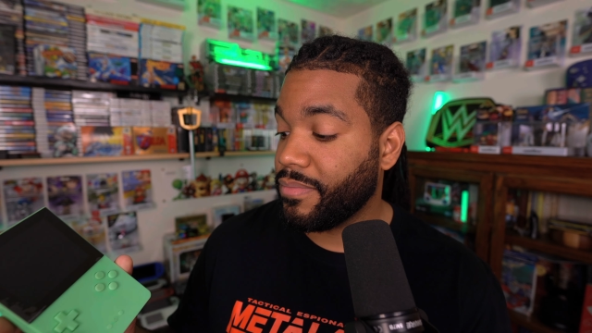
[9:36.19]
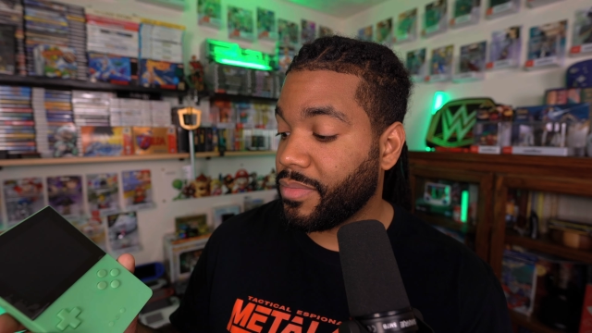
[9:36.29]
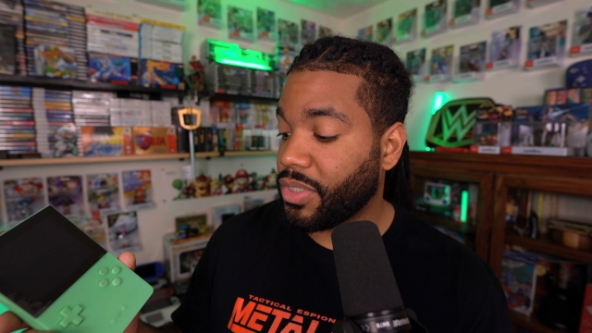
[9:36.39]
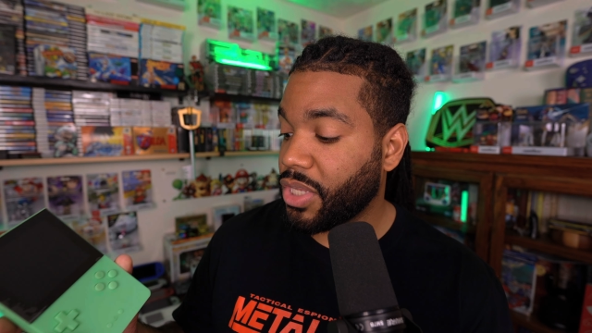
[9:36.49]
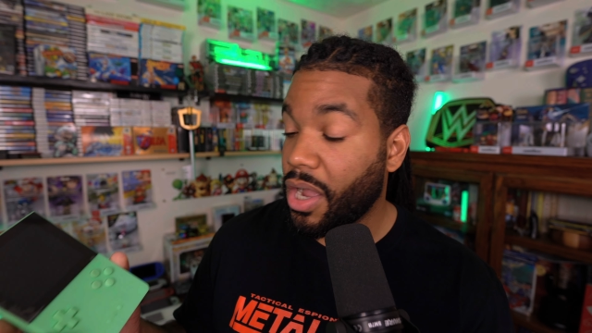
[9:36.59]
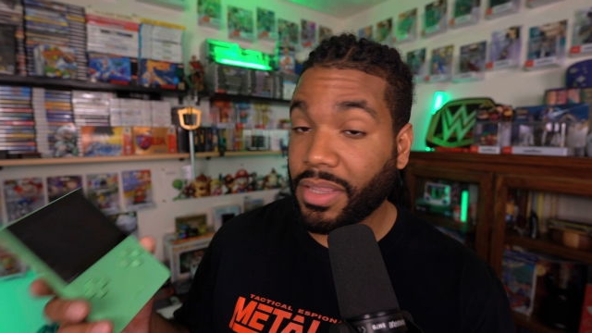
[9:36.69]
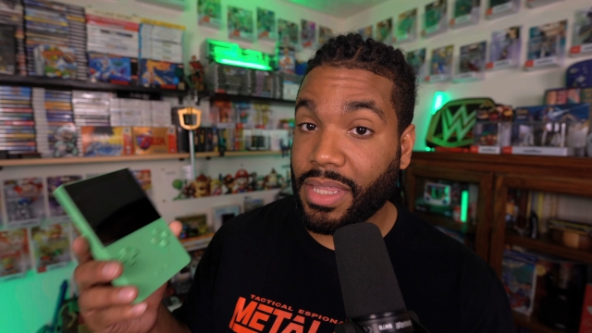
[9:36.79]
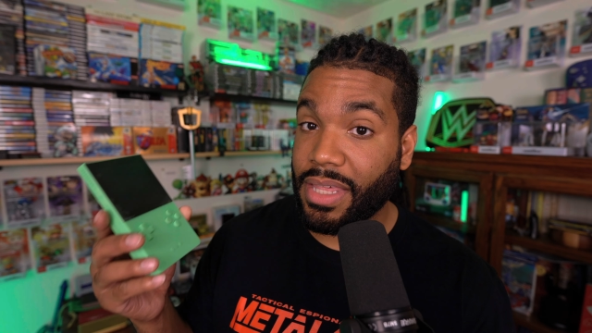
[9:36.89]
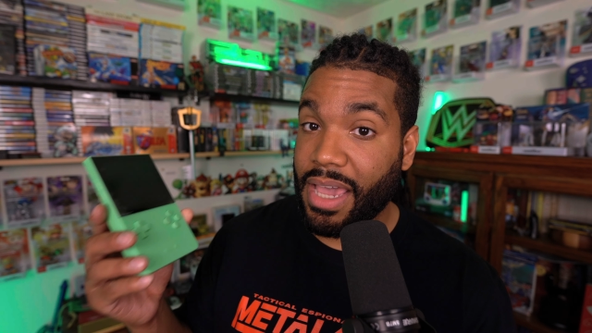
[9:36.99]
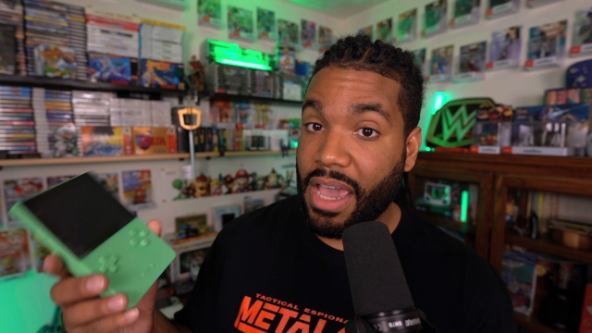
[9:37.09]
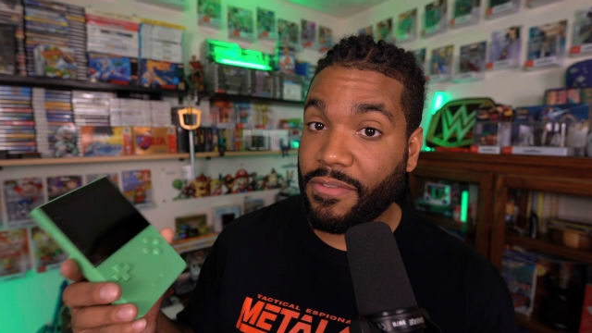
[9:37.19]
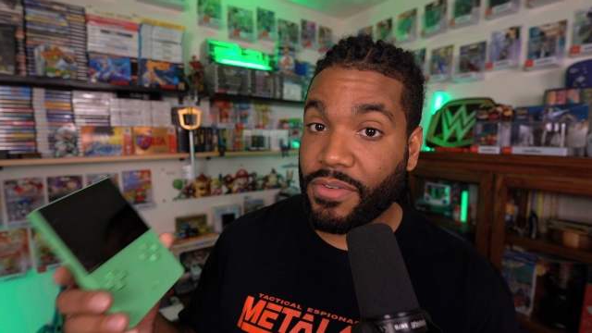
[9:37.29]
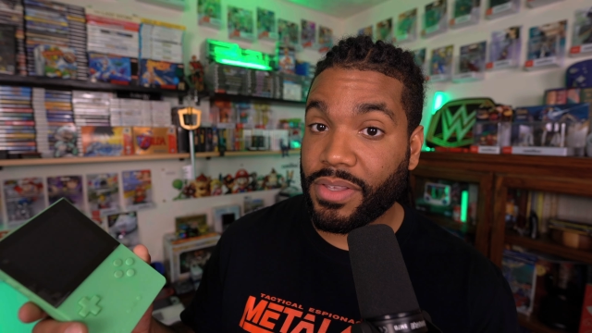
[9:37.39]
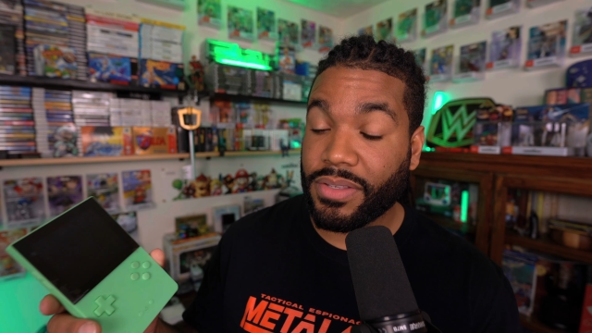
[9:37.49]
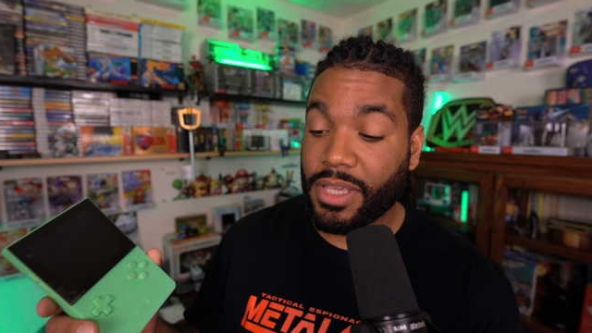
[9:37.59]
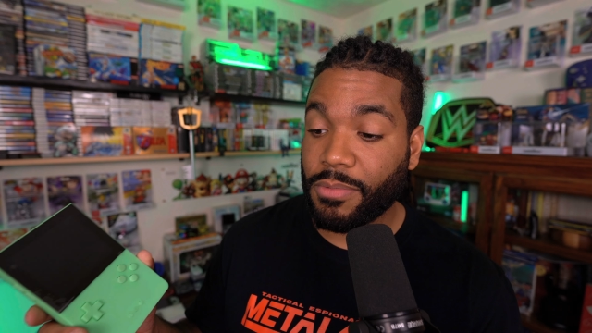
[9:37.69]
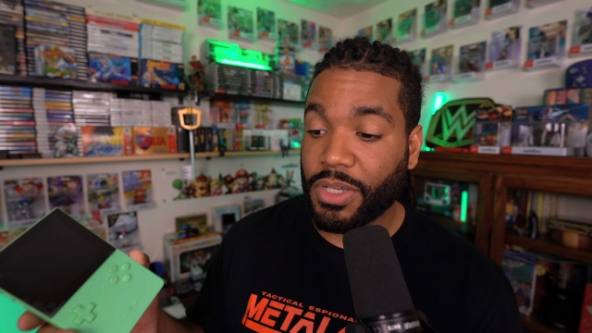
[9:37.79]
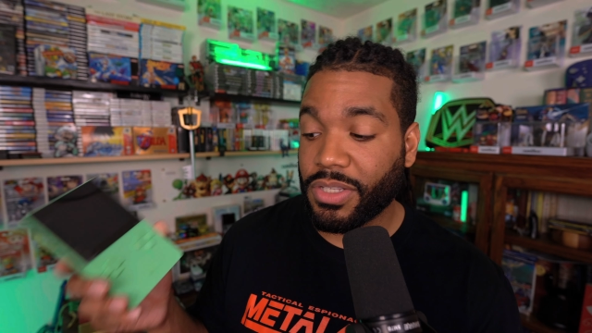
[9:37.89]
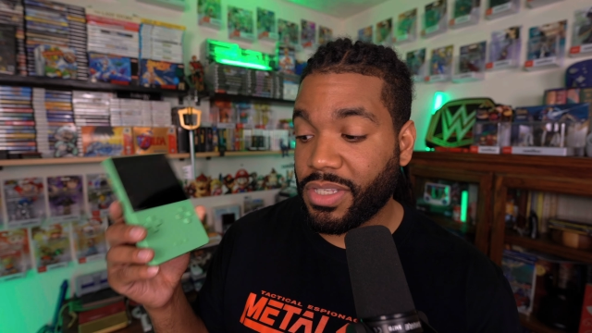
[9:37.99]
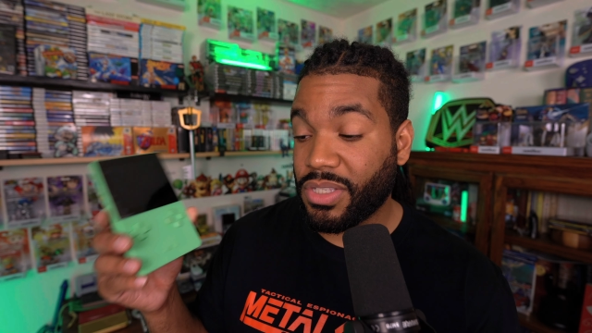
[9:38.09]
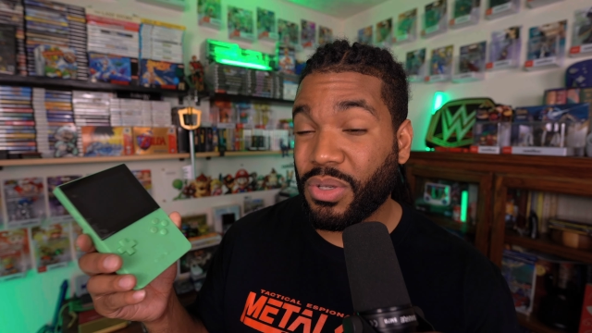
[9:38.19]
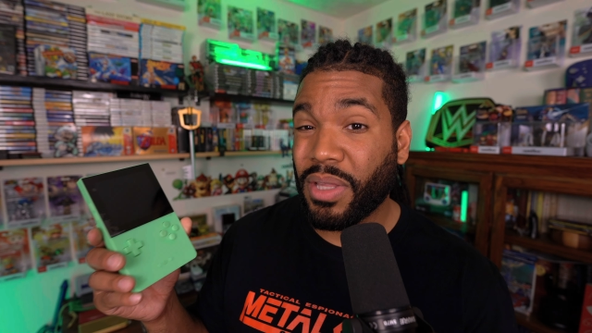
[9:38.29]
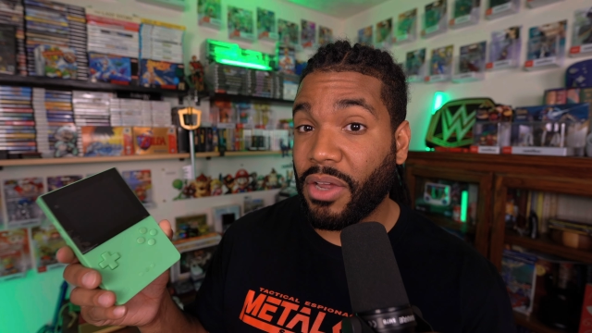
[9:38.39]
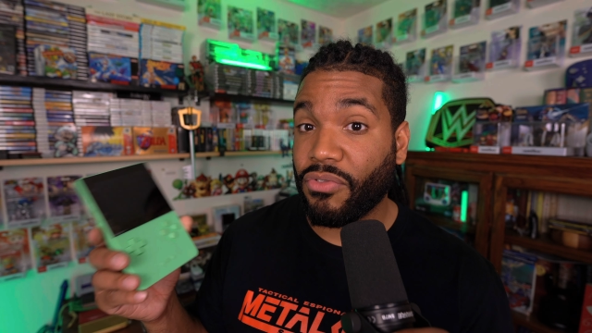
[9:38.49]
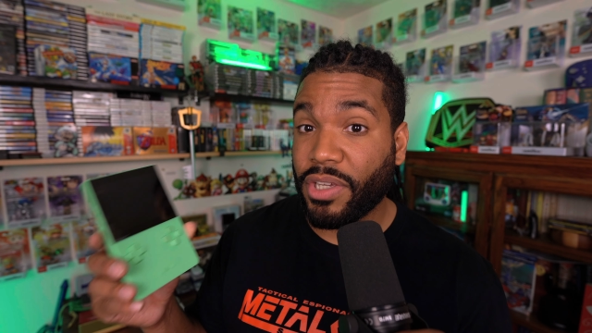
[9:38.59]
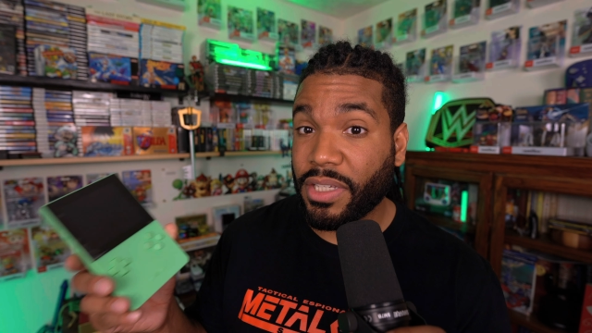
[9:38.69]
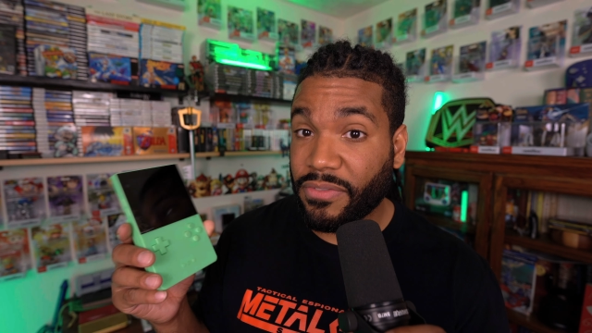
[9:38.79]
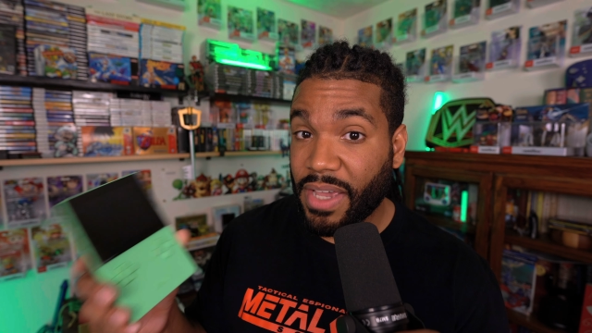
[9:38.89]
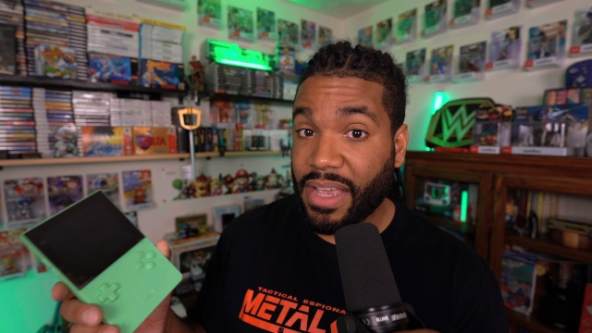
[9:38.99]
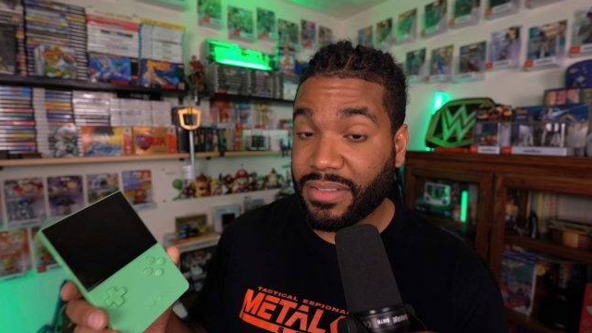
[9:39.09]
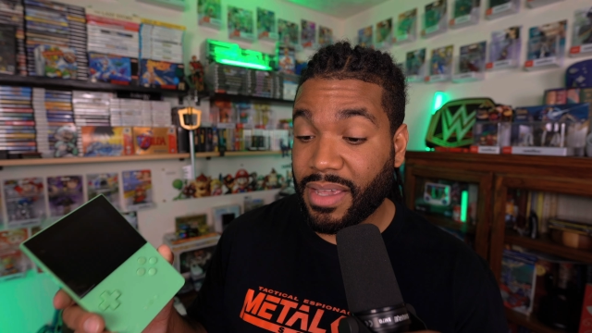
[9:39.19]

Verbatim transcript: stock that they had for this thing because this sold out really fast,